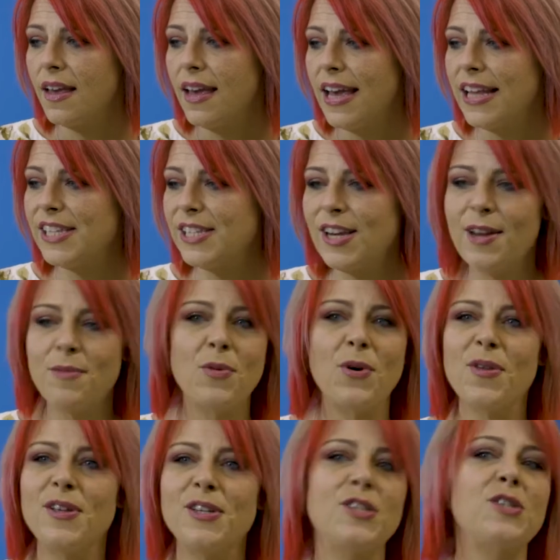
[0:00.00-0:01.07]

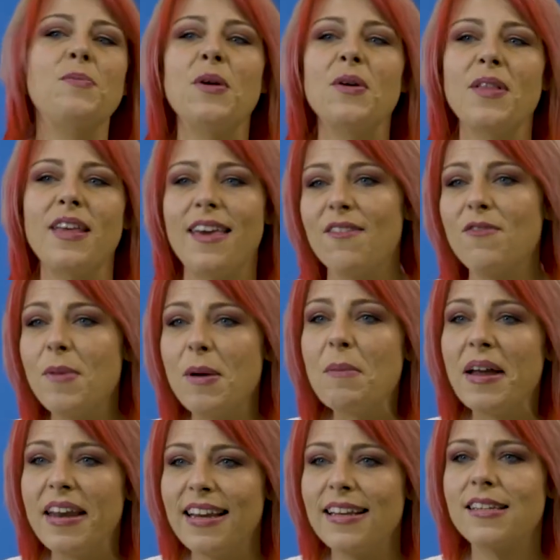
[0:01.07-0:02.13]
just merely give me
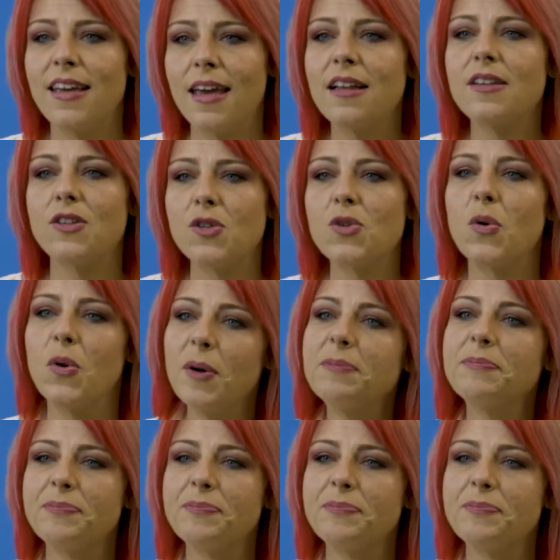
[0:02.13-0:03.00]
money to get to school.